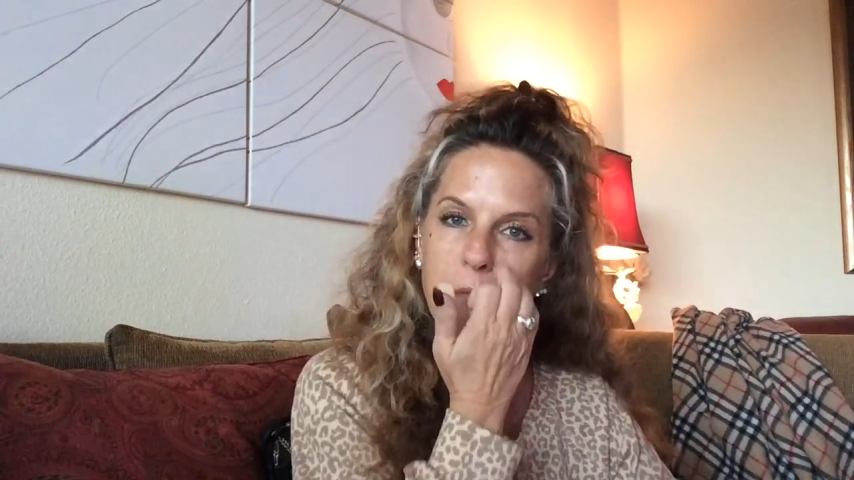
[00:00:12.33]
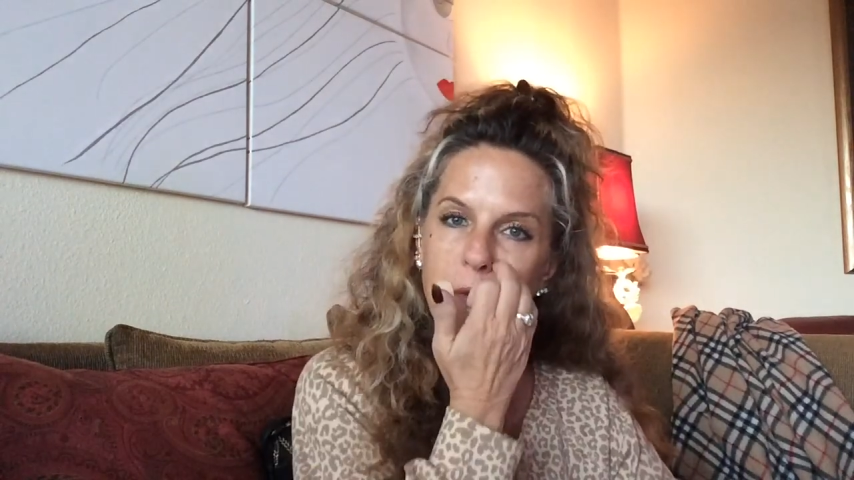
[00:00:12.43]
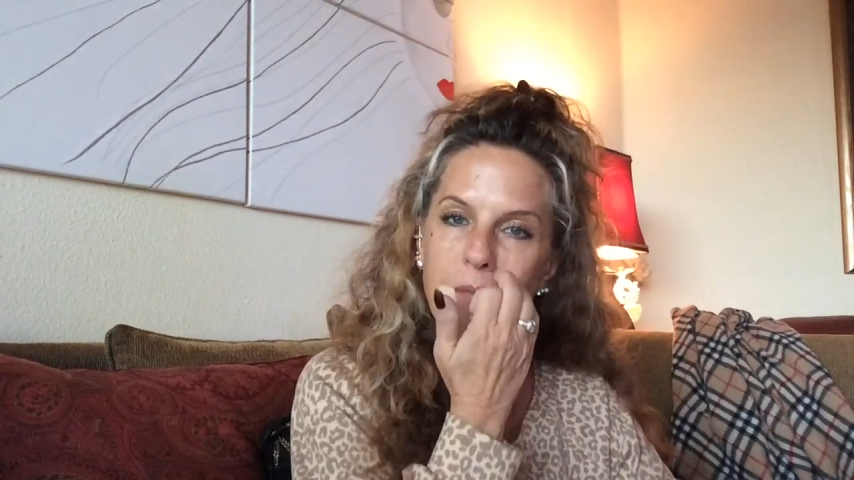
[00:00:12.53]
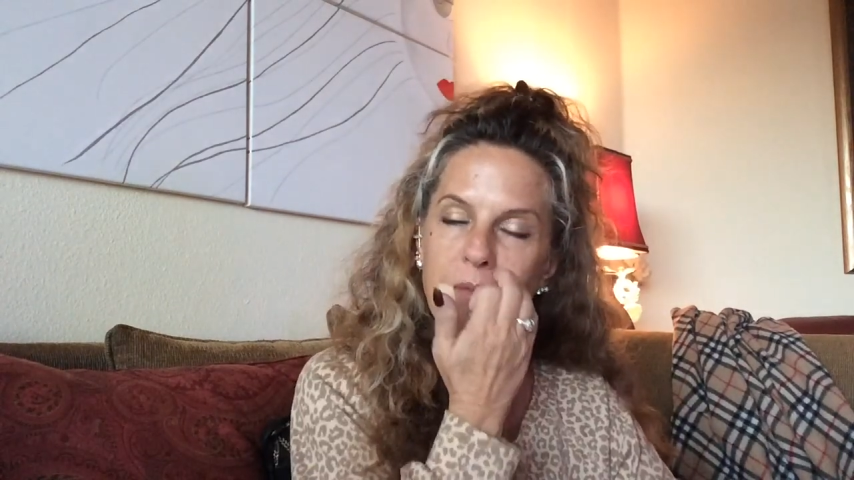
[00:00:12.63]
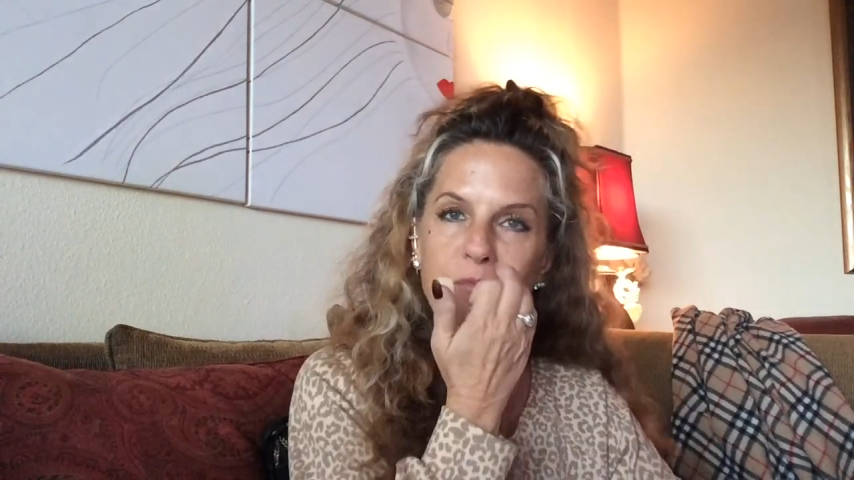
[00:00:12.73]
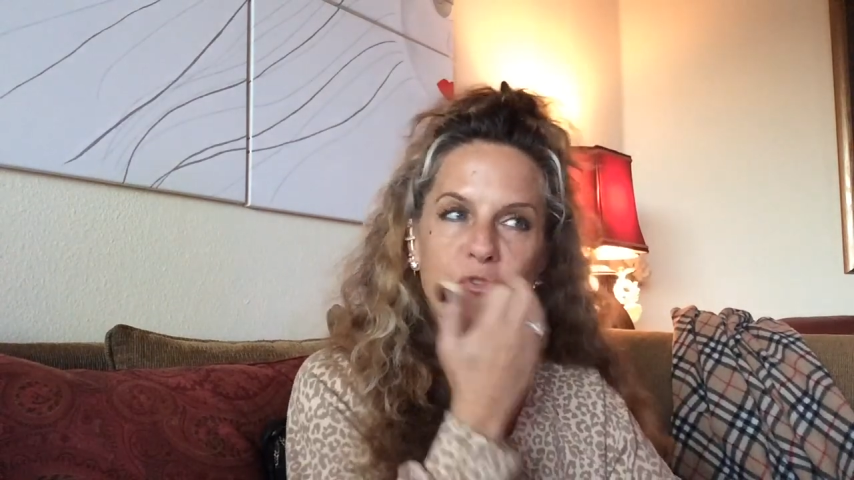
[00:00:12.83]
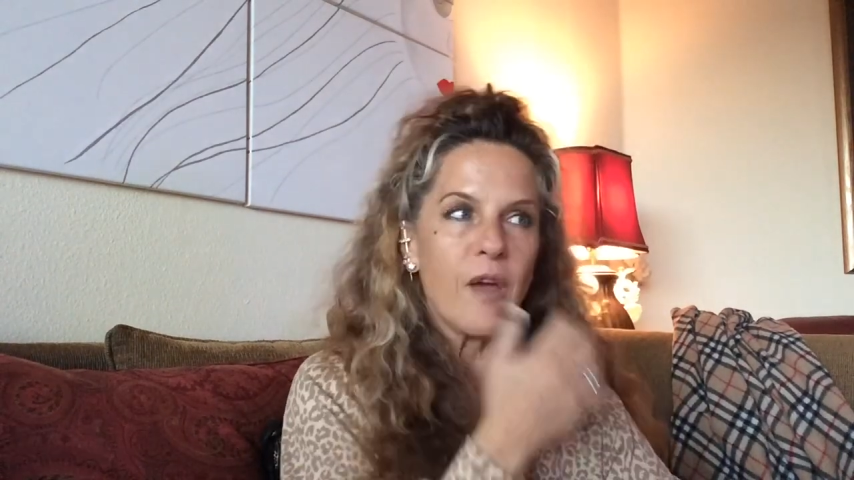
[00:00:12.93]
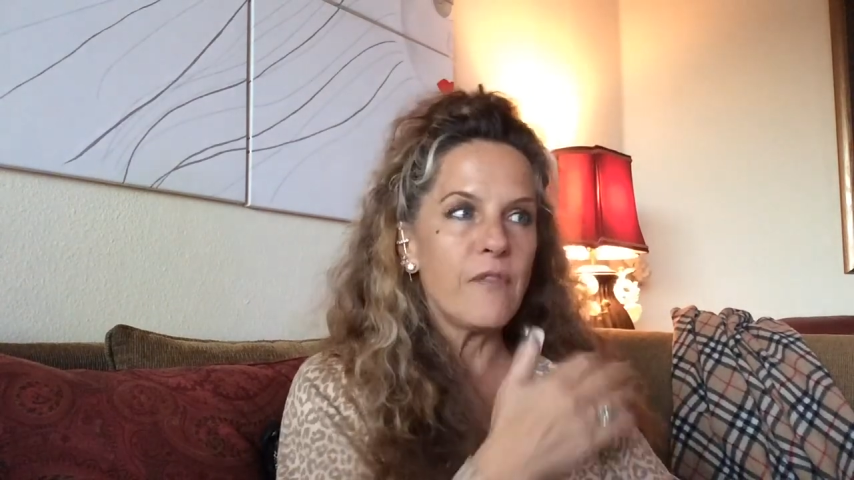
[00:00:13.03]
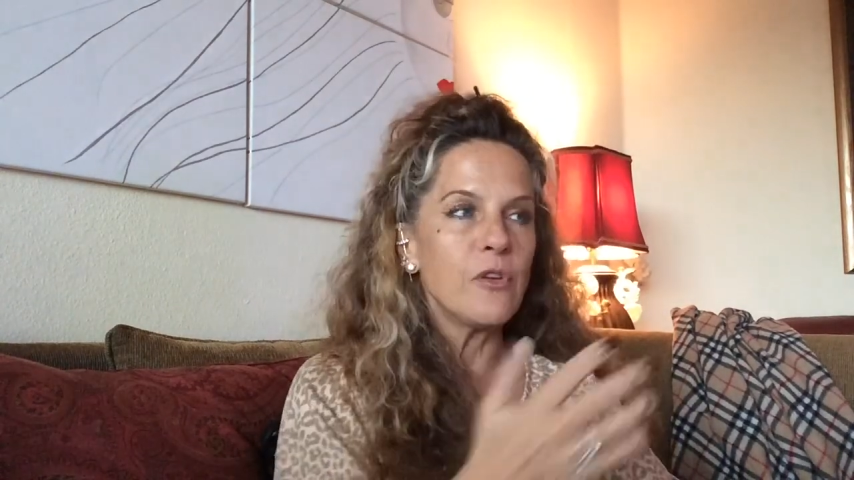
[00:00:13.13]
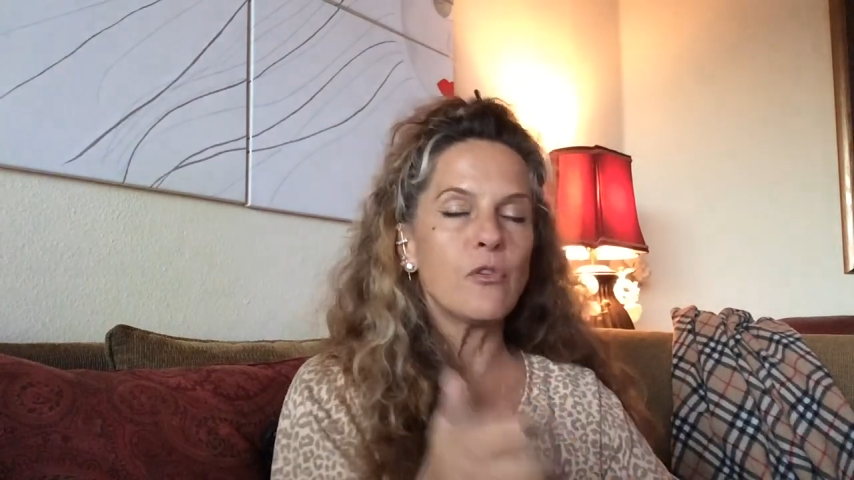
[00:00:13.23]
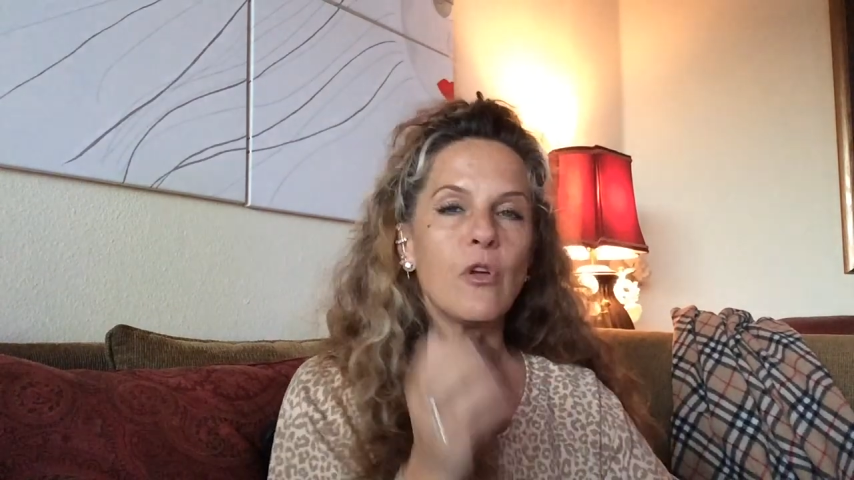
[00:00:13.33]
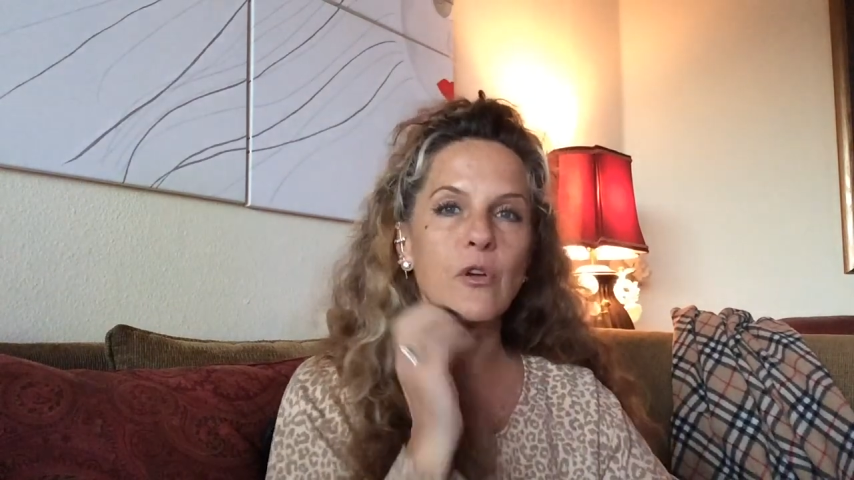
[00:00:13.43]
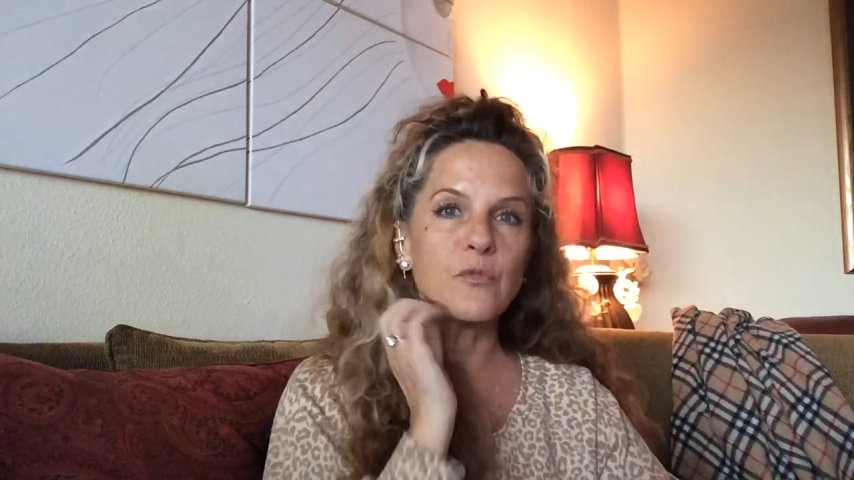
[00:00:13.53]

I mean, I'm driving along,